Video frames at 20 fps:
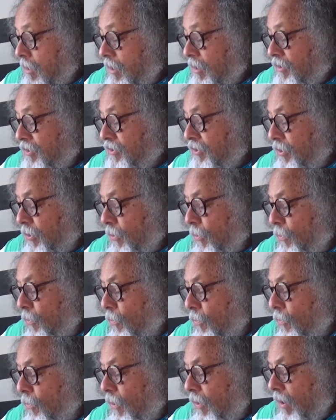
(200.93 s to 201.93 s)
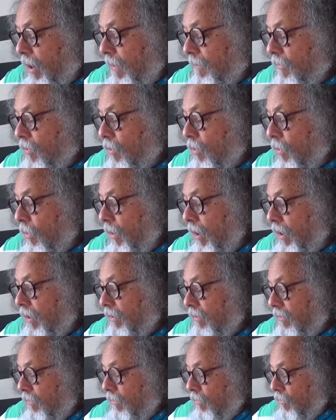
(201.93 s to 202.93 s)
So where I'm
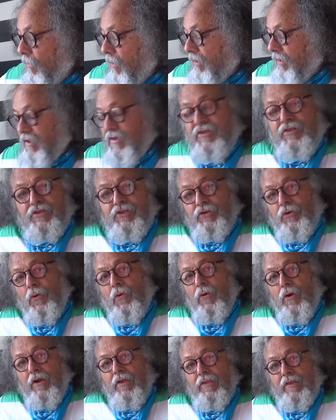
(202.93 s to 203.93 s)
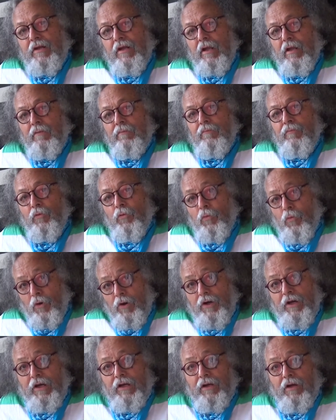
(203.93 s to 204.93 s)
going with this story that I'm
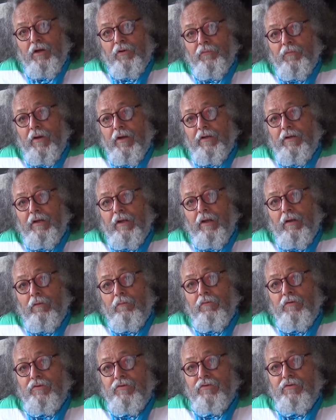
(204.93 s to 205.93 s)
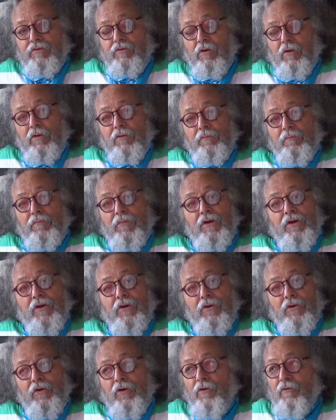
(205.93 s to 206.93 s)
working on right now, which is called
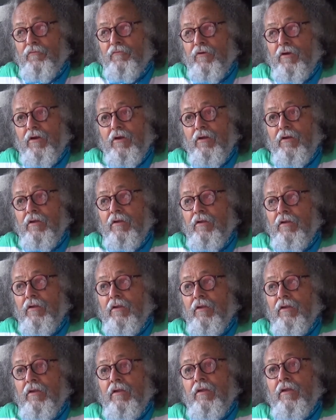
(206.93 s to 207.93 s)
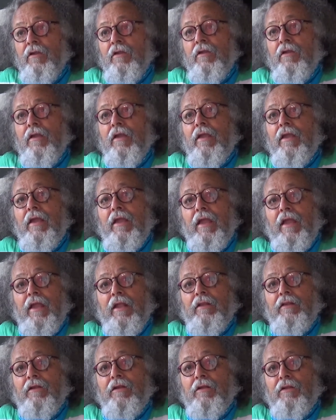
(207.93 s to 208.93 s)
Minerva
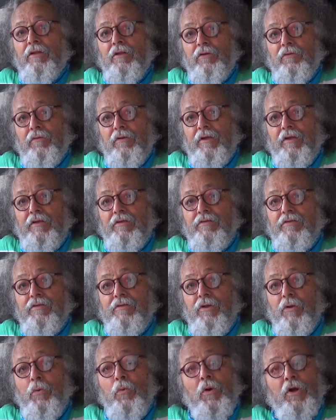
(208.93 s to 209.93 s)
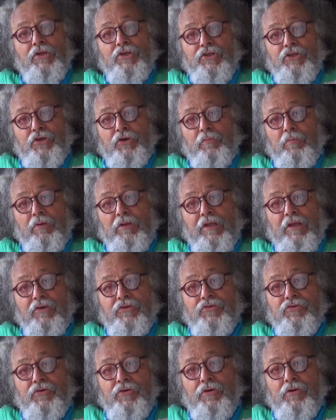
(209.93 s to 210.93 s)
and Clarice, What's Your
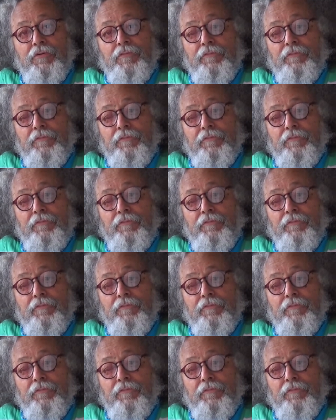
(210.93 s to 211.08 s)
Pleasure?